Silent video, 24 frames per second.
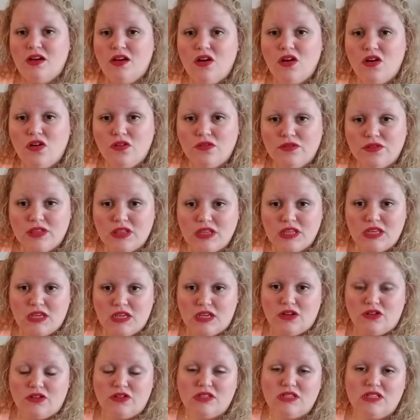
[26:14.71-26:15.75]
over the
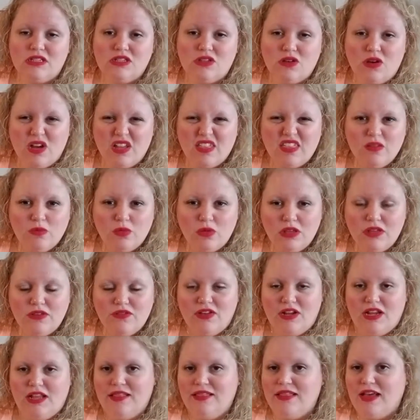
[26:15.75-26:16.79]
years, and so I think we'll leave
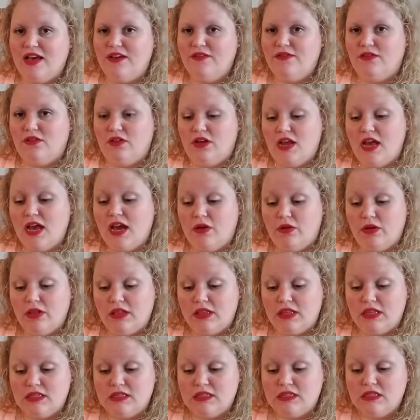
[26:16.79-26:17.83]
it at that for now at
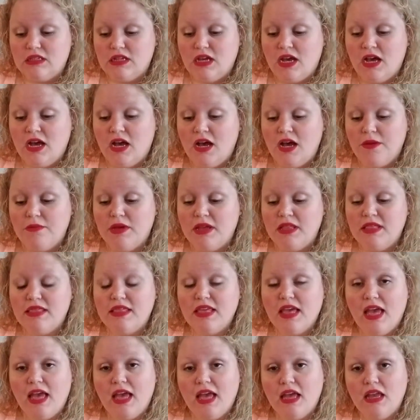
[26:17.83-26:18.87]
least. And
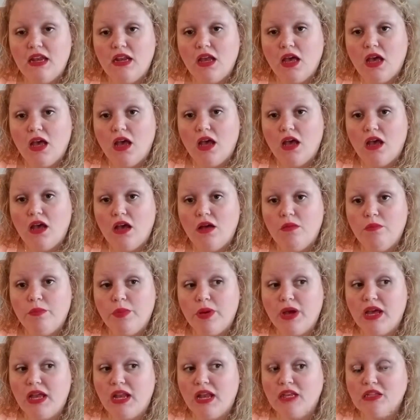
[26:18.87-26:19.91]
then,
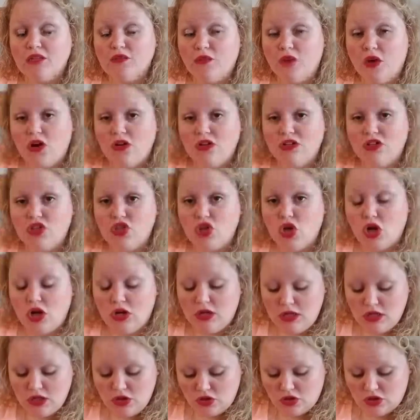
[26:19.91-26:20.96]
but as far as
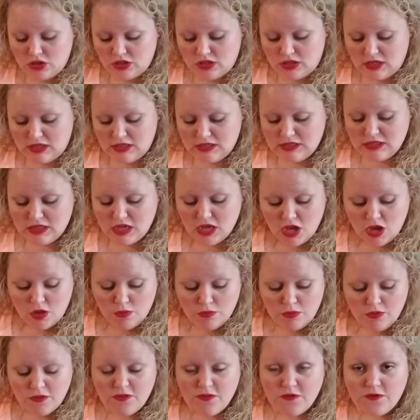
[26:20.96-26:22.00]
yarny goodness,
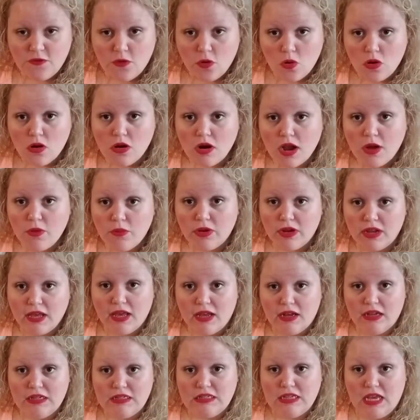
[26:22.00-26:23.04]
before I went
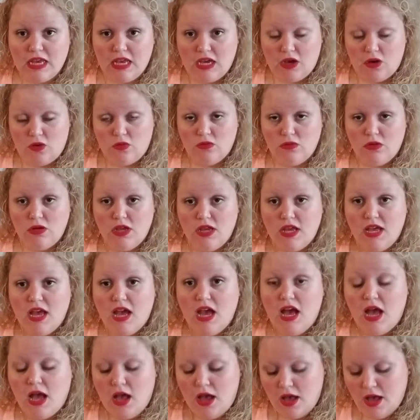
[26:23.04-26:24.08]
out of town,
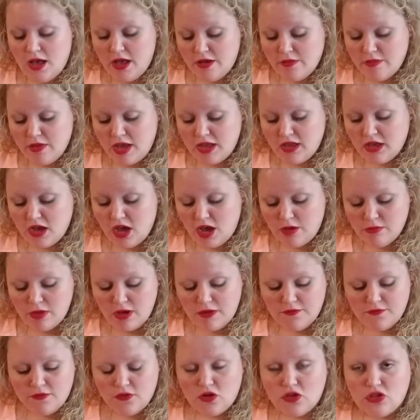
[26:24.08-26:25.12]
I got
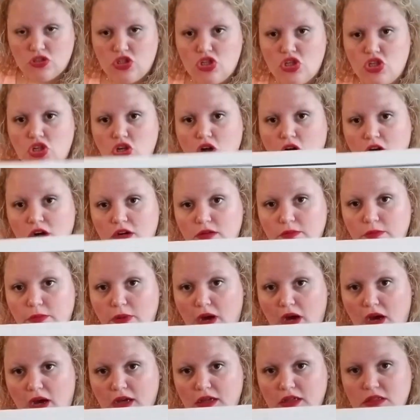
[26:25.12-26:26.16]
my first yarn
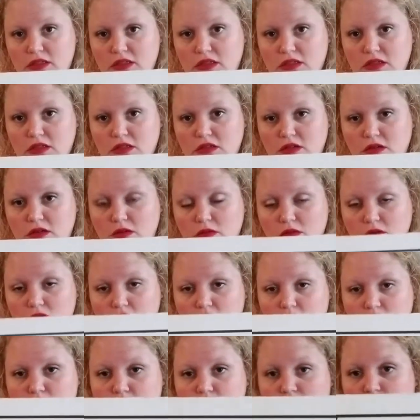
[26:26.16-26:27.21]
box
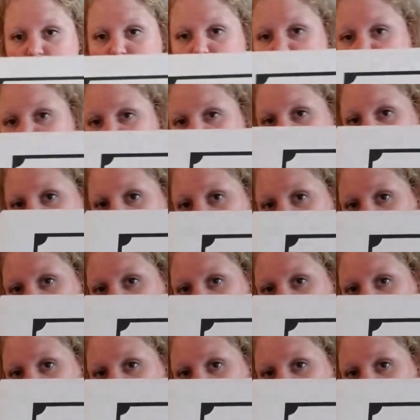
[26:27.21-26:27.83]
subscription